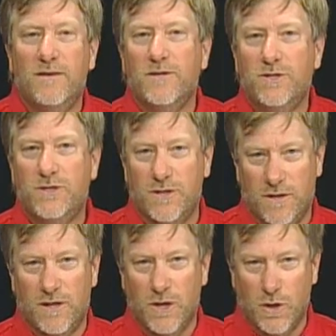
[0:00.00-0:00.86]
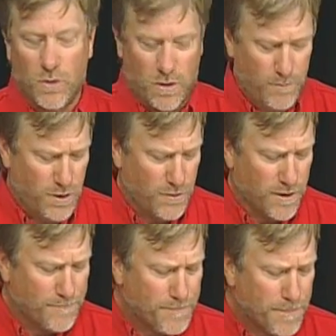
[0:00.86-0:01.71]
to the new
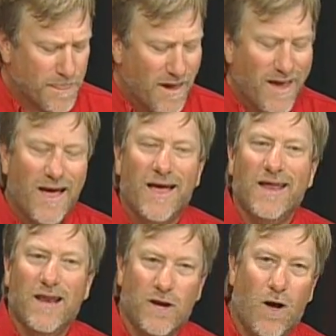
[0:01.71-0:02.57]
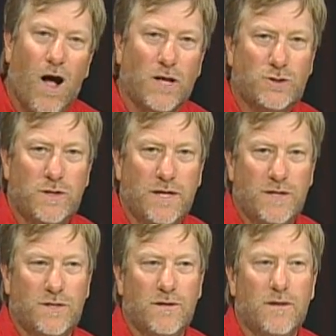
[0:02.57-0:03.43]
computer. You also
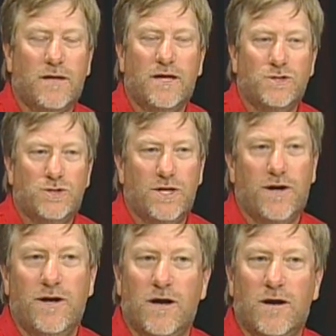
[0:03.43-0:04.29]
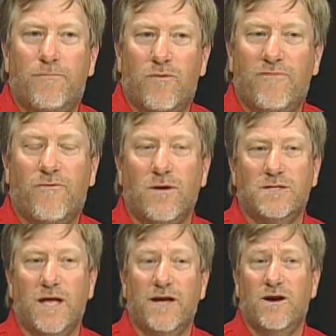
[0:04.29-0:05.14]
need to consider your
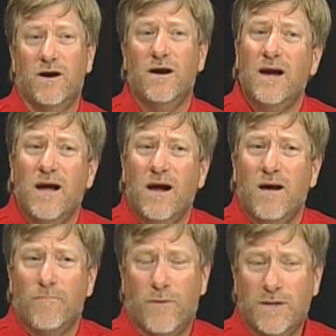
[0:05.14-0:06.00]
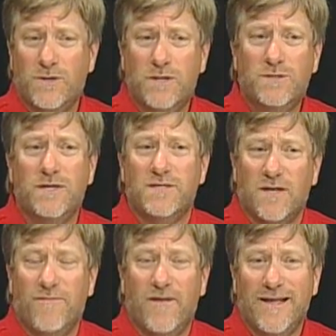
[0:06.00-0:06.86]
peripherals like your printers and
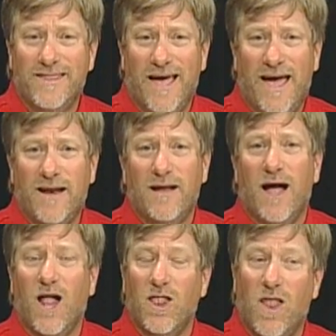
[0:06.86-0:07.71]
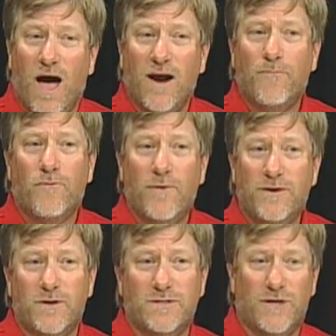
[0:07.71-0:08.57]
stuff like that. A lot of
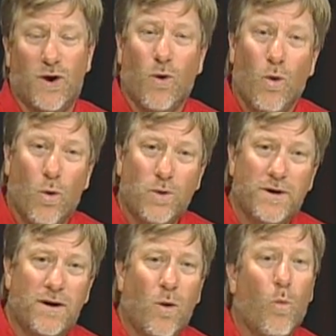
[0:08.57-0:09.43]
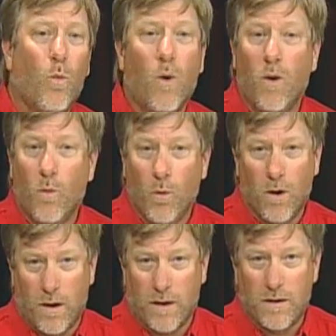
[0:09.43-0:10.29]
printers that are older won't
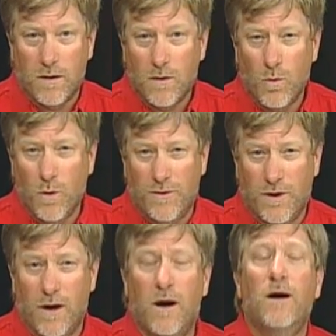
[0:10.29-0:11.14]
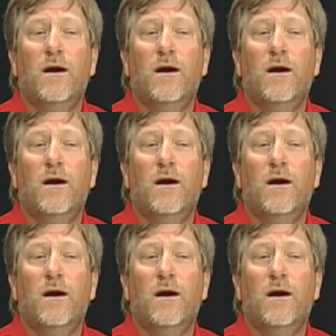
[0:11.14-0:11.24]
work with your